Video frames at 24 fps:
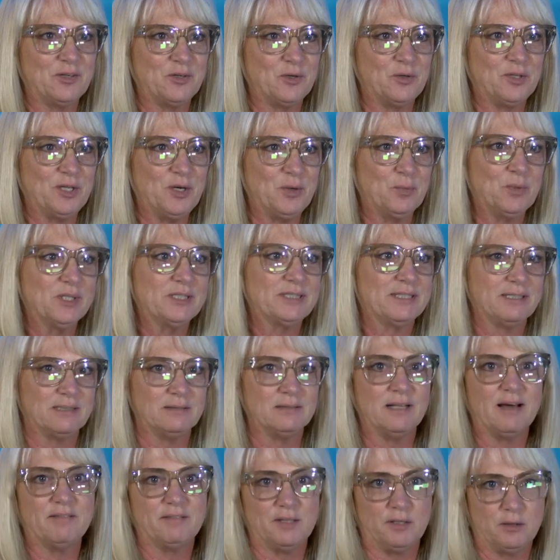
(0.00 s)
only was it a
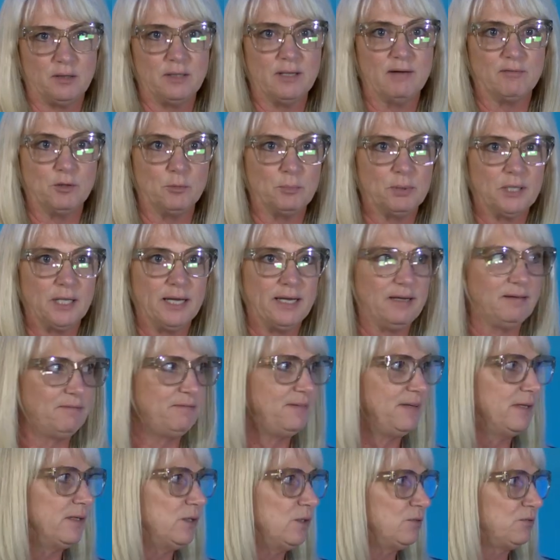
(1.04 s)
level playing
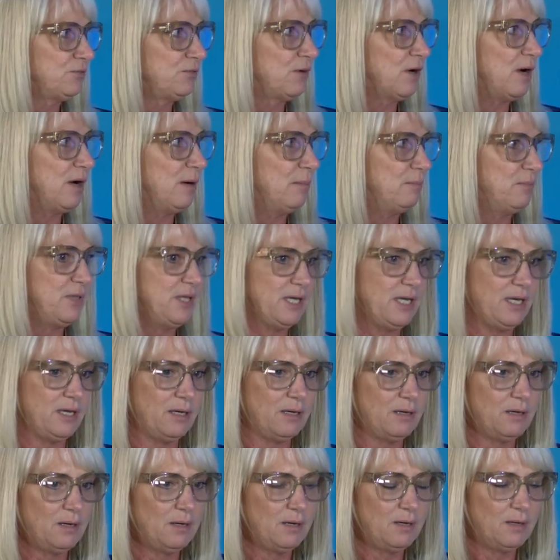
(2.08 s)
field from
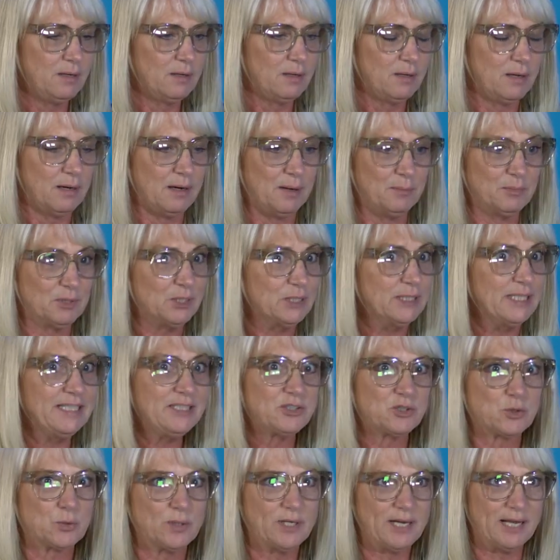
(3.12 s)
the
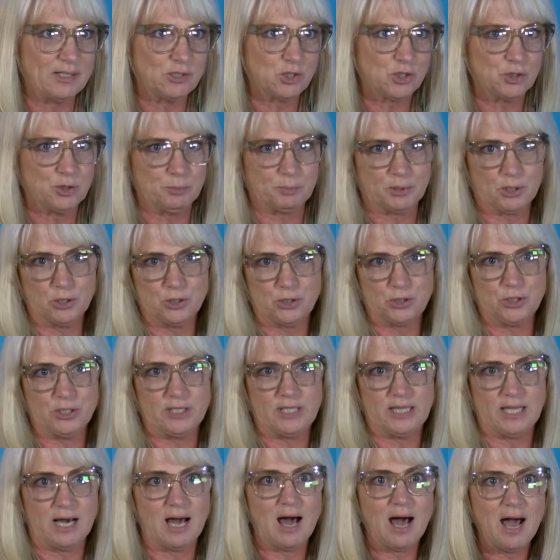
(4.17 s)
least credentialed person
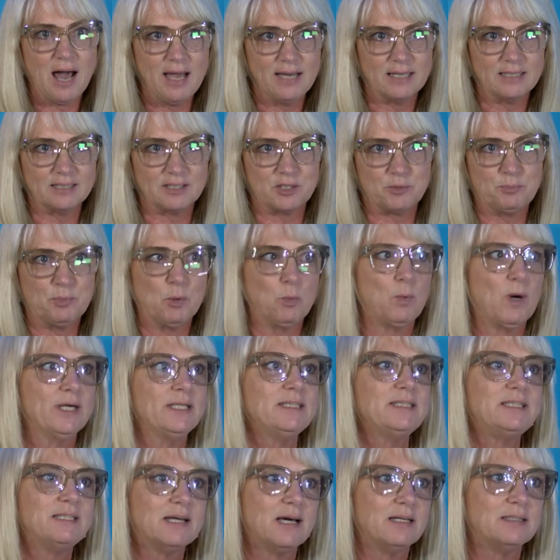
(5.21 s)
to the highest, but what
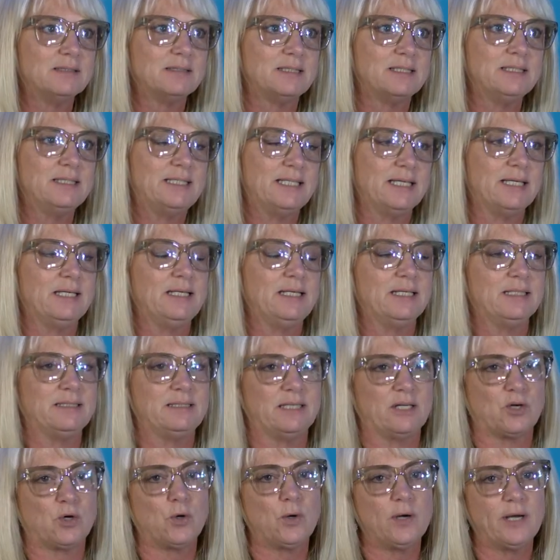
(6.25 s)
it did is
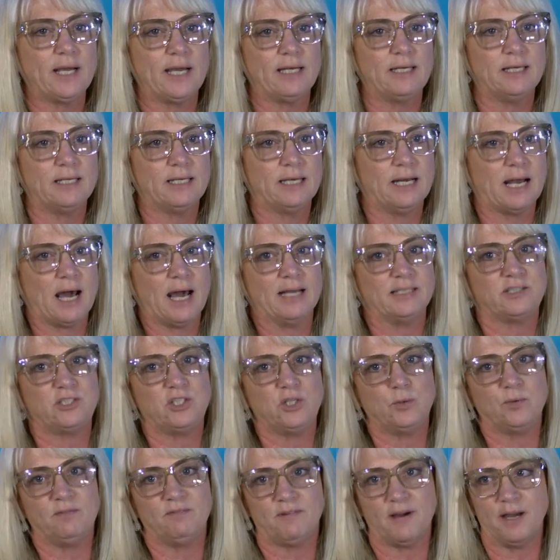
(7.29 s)
it created an
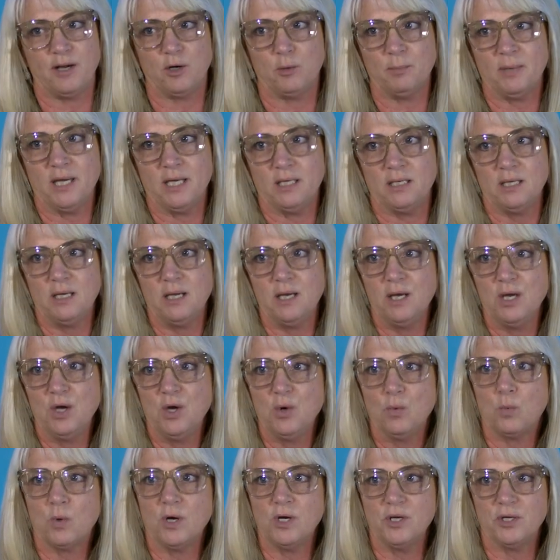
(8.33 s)
ICU environment
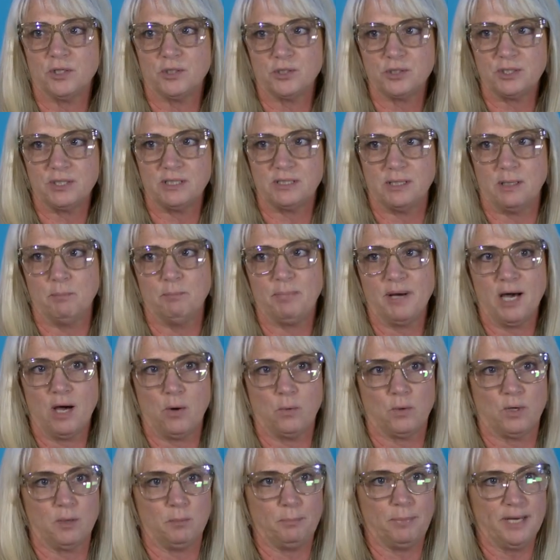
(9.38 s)
where nurses
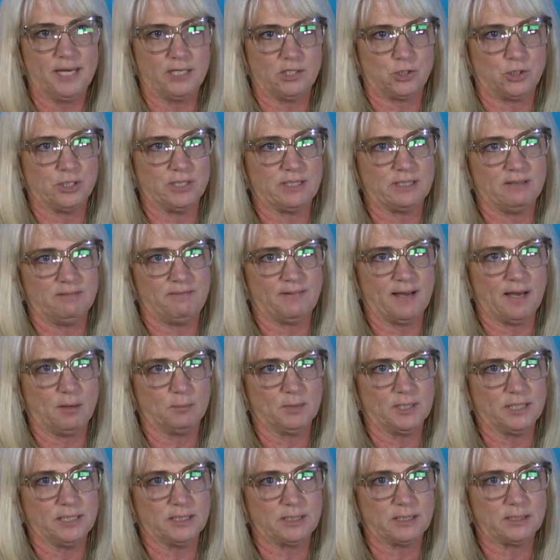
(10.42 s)
empowered patients and
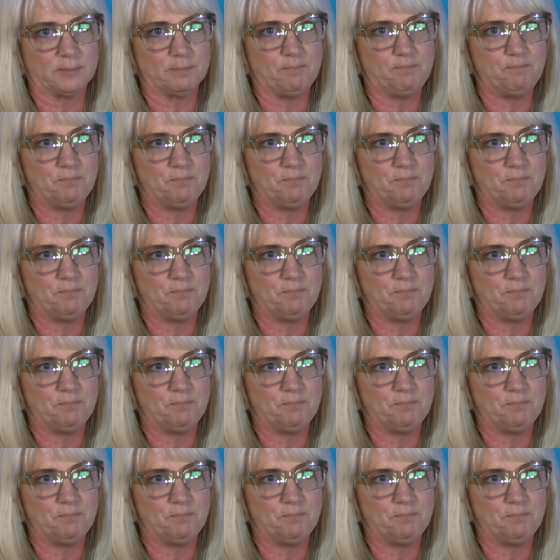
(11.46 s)
families.